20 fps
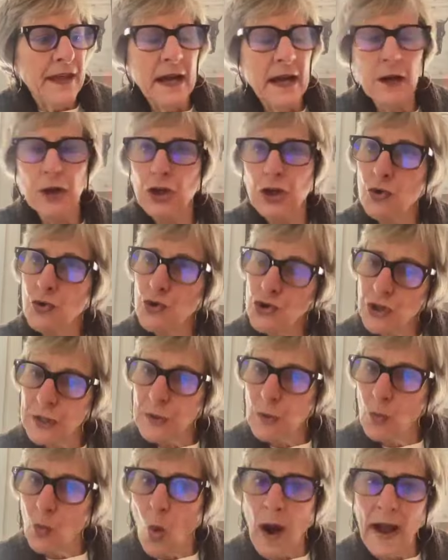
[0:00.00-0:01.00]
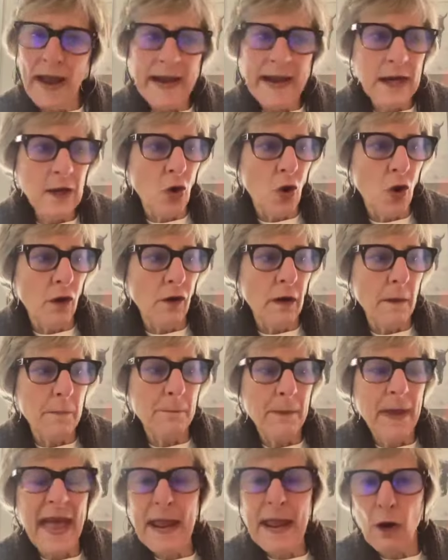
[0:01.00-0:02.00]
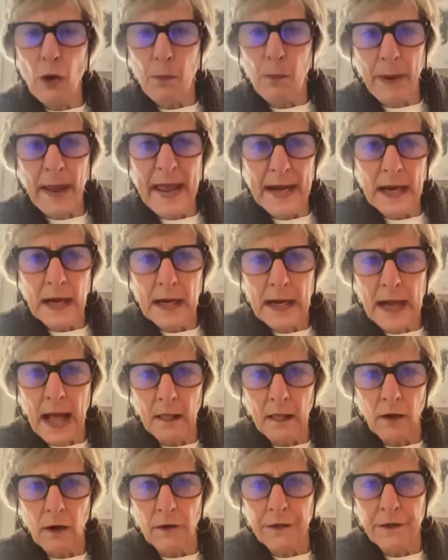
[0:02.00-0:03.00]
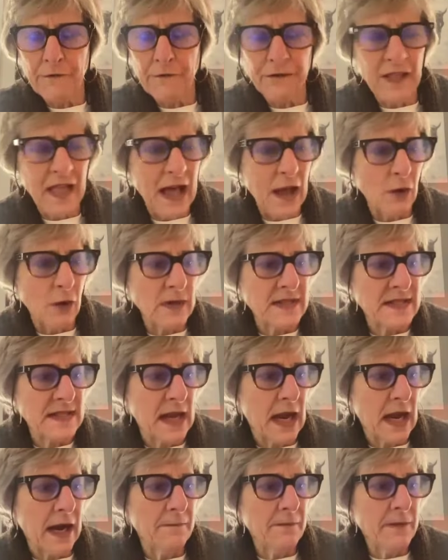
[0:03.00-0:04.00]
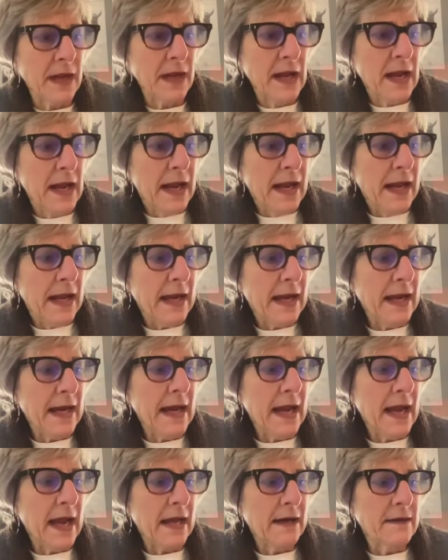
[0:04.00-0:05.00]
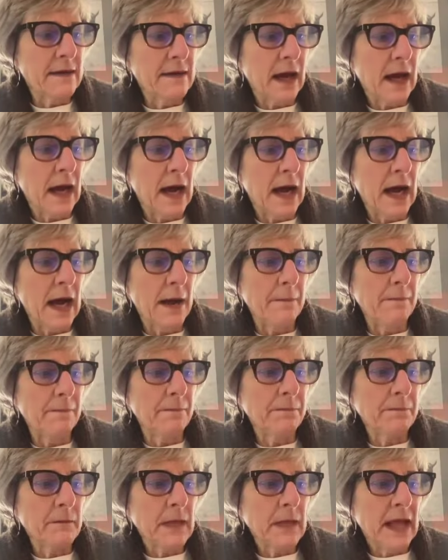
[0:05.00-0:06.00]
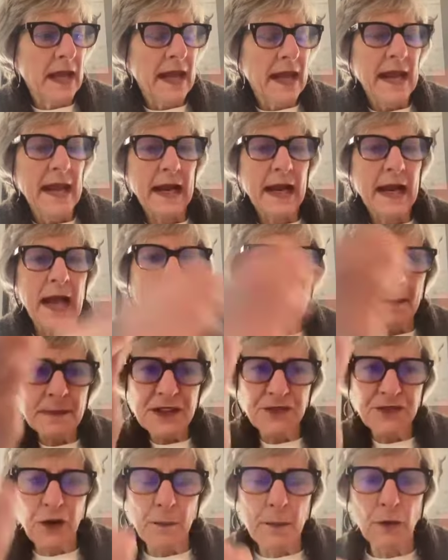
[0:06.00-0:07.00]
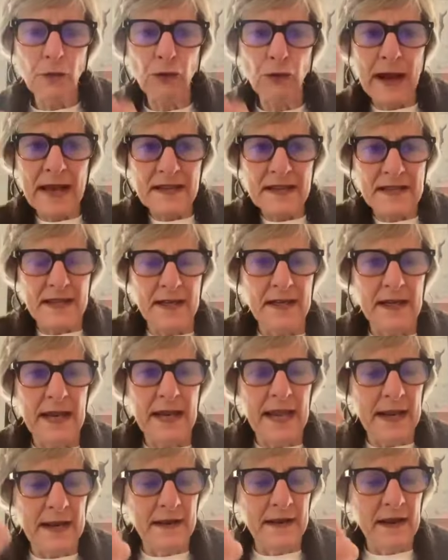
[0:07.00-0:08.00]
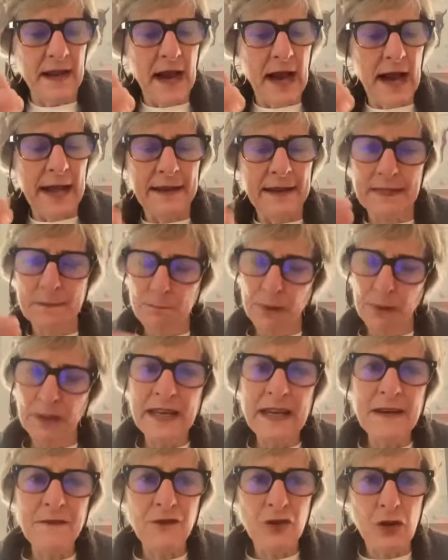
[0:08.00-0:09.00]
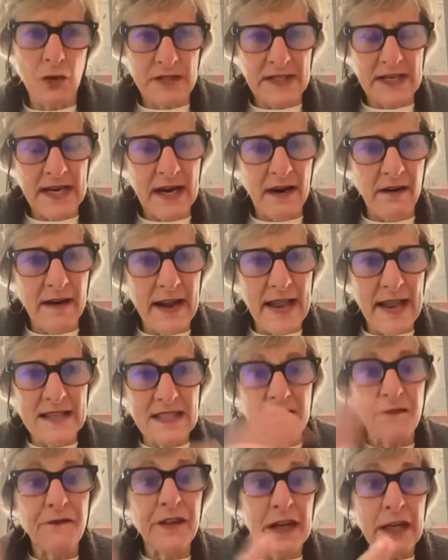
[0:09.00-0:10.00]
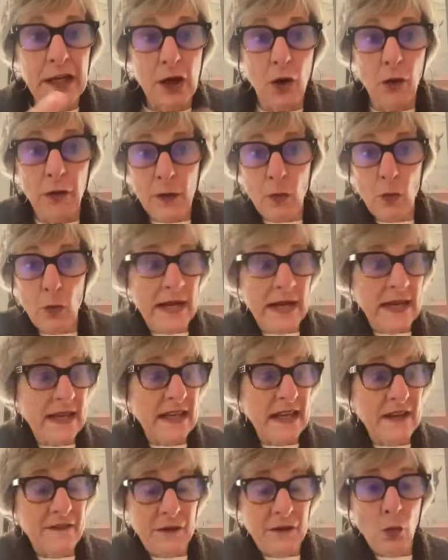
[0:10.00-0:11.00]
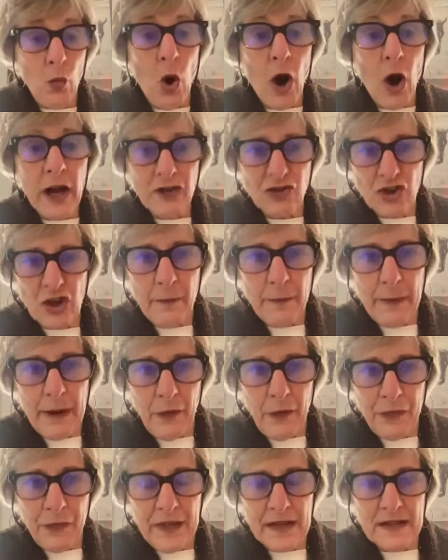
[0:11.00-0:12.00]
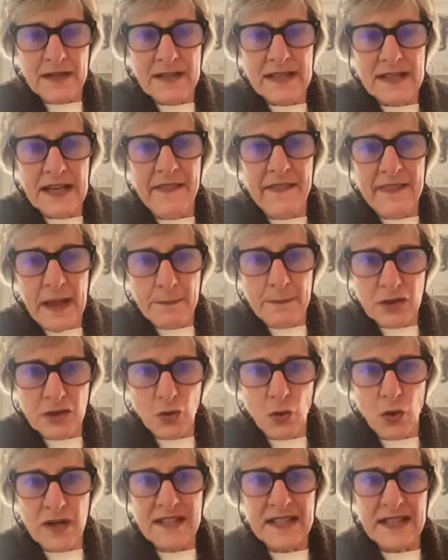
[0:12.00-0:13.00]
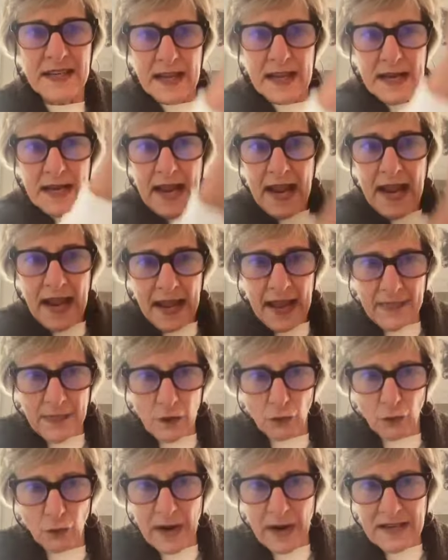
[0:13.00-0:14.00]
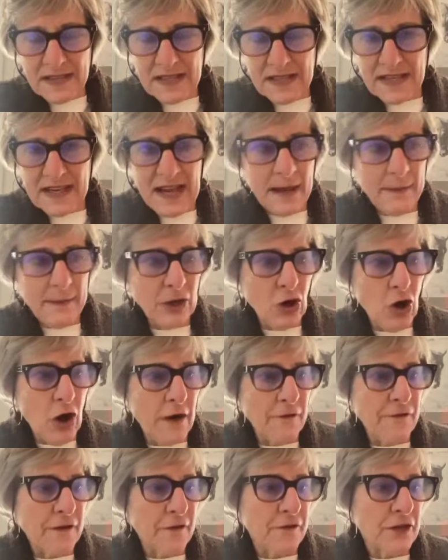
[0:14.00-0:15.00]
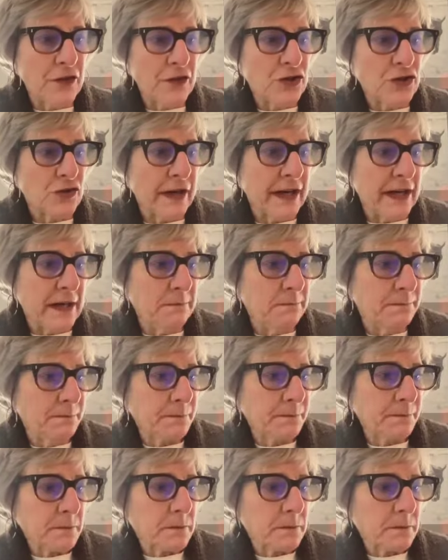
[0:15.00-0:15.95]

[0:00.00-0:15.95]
they are usually white or a pale pink color, the flowers are. And it comes from a resin. And I believe doTERRA has a video that we can even watch about this and them sourcing it and the resin coming off of the tree.